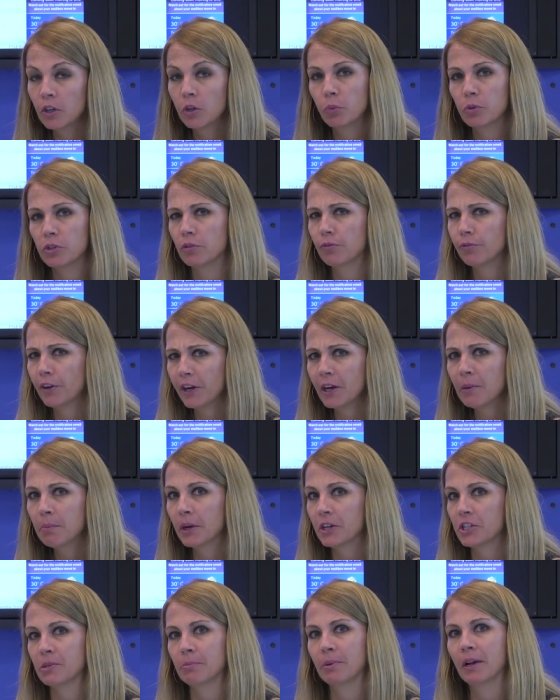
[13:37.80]
which is very
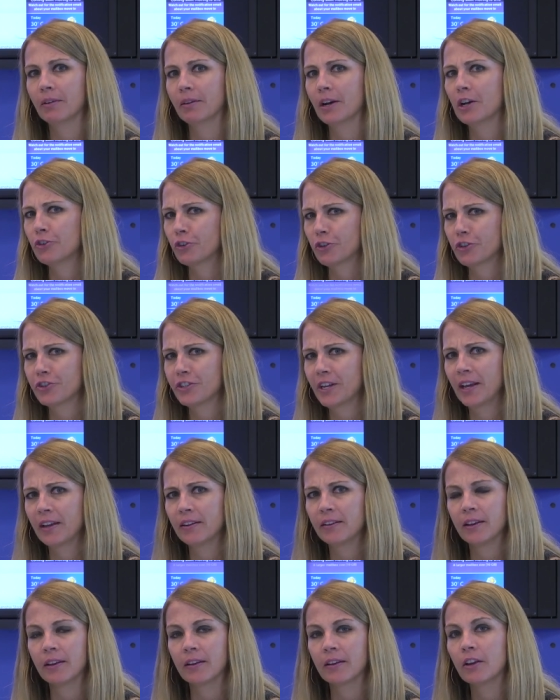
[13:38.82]
much about
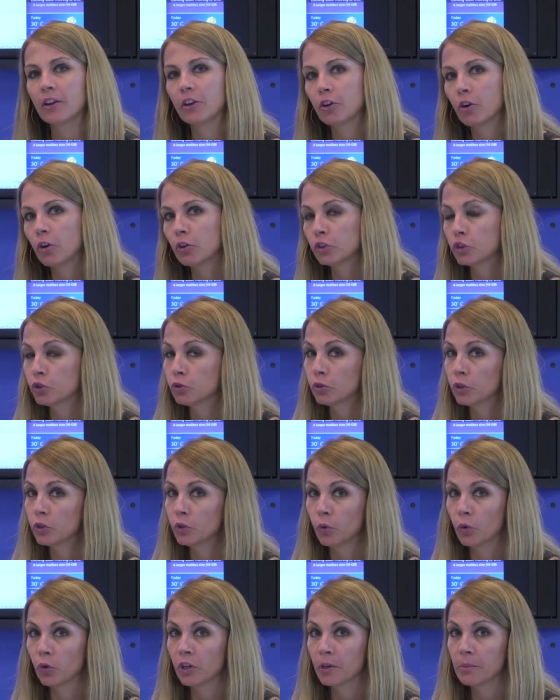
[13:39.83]
understanding cultural
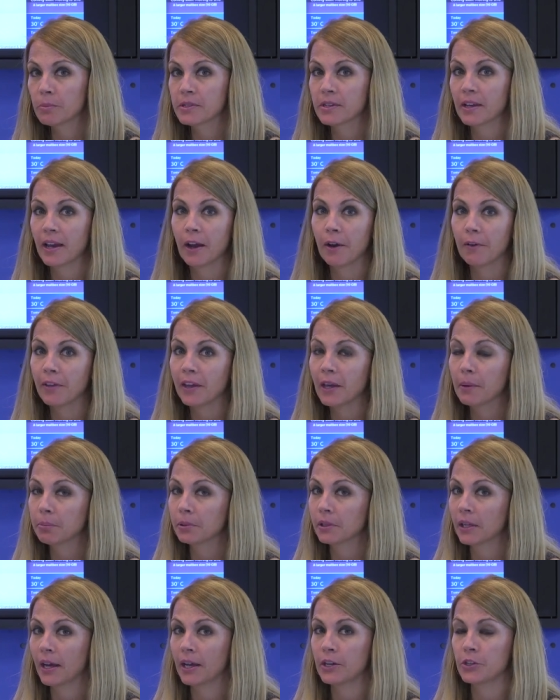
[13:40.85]
norms, how they
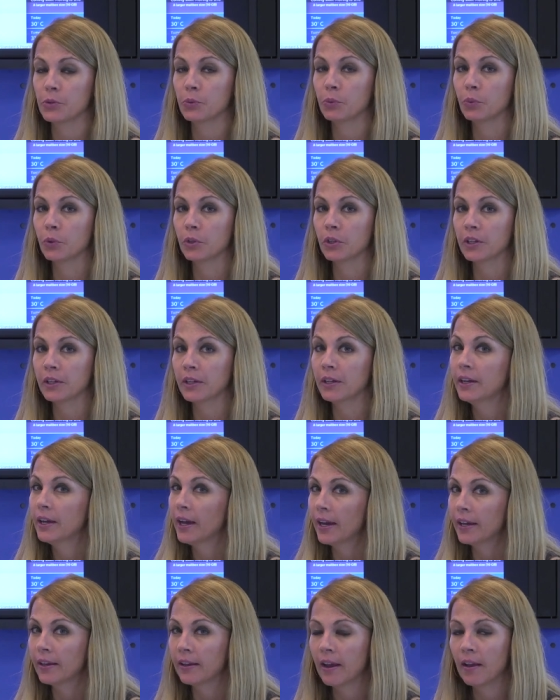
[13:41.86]
apply to work.
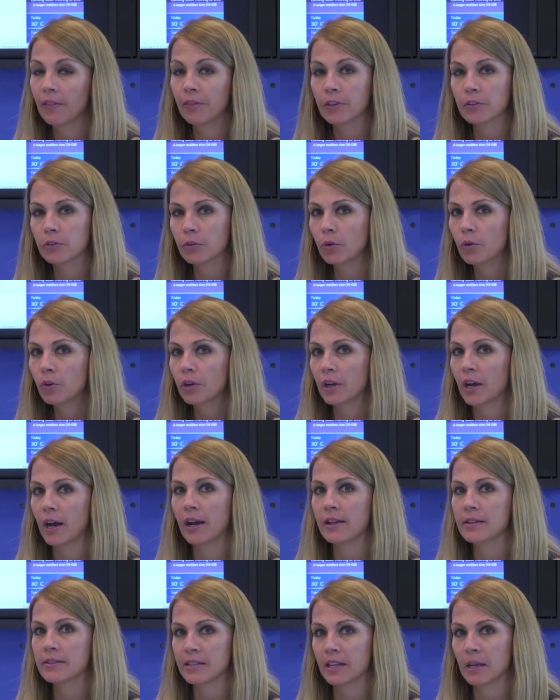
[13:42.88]
Again, this whole
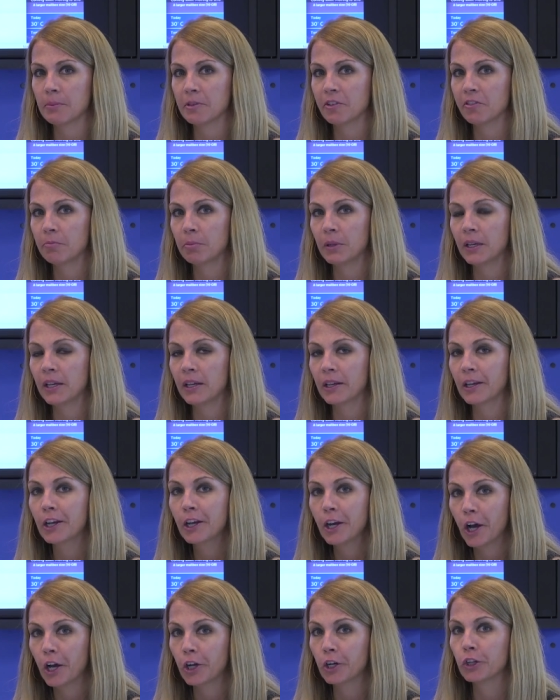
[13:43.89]
concept of being
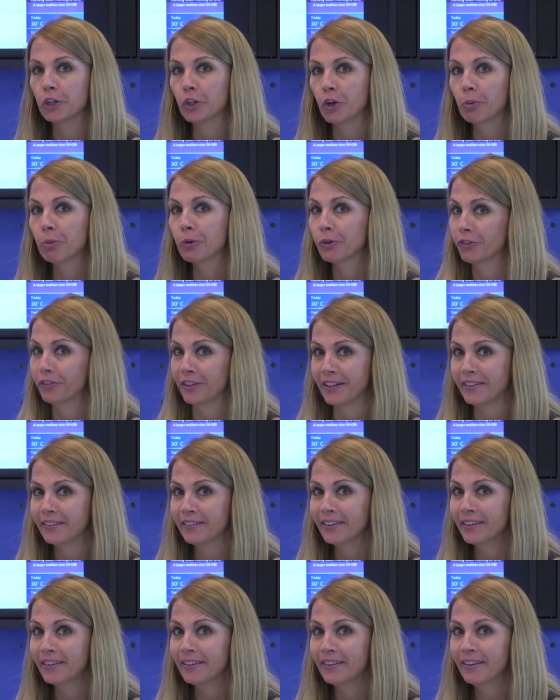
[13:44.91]
a global
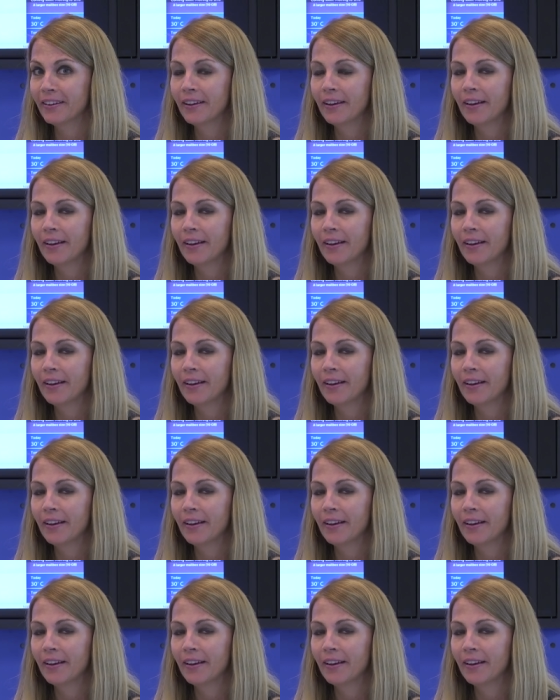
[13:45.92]
citizen,